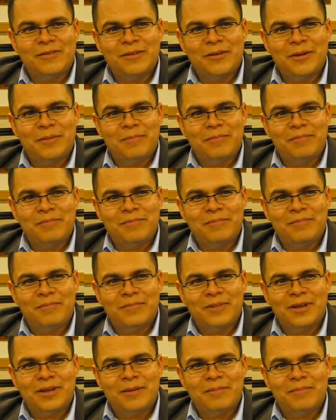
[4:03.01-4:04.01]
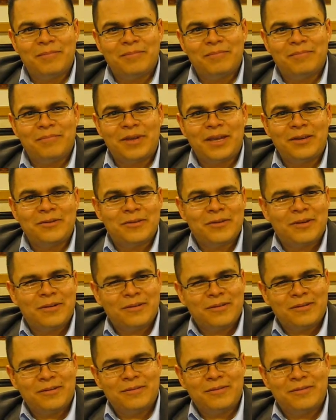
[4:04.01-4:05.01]
very
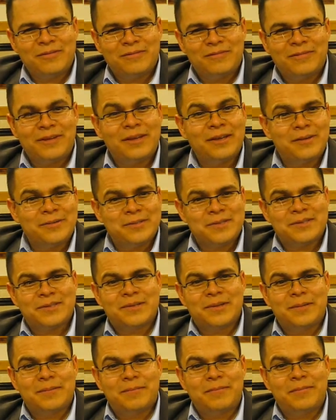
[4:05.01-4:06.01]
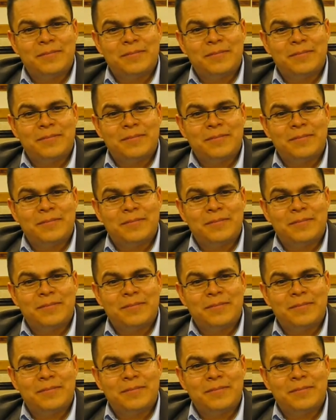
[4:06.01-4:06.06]
patriarchal value system.